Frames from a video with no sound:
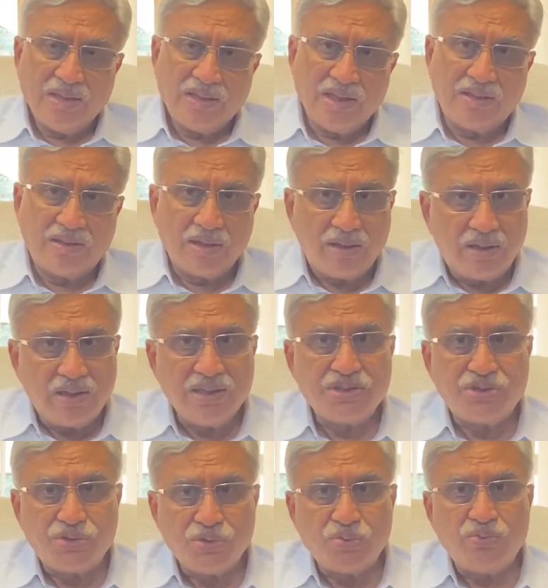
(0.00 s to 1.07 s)
The third
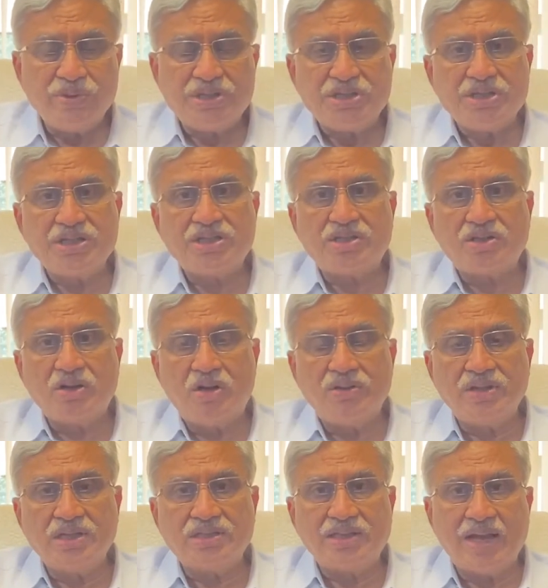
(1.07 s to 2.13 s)
issue, which is on
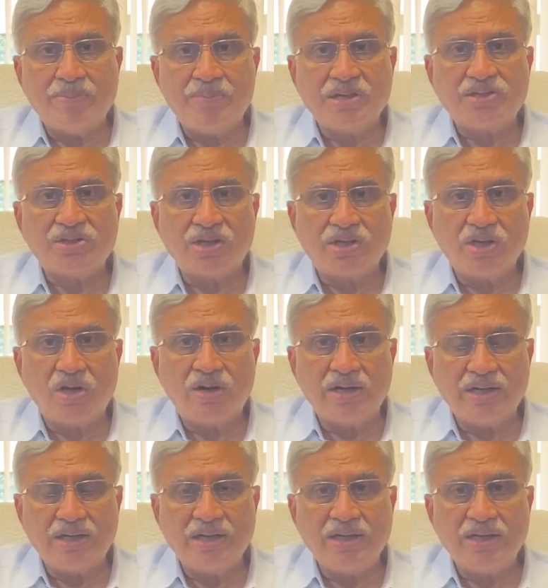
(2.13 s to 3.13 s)
the cyber security.